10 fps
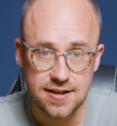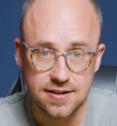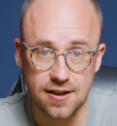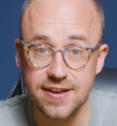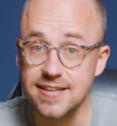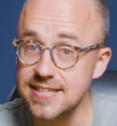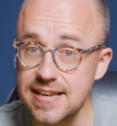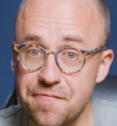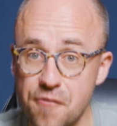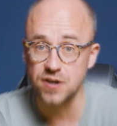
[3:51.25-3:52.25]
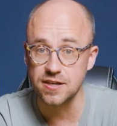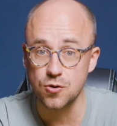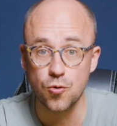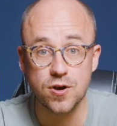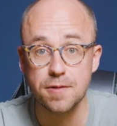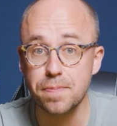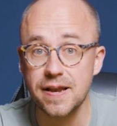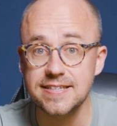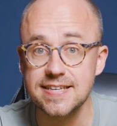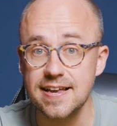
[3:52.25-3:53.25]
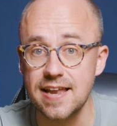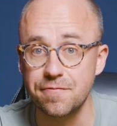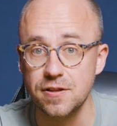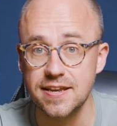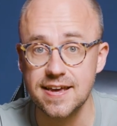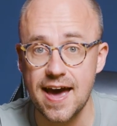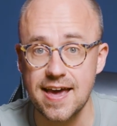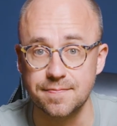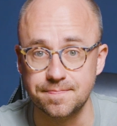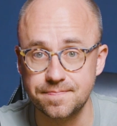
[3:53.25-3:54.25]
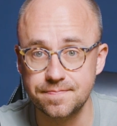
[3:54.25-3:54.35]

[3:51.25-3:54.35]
like a delivery or completing a level in a game.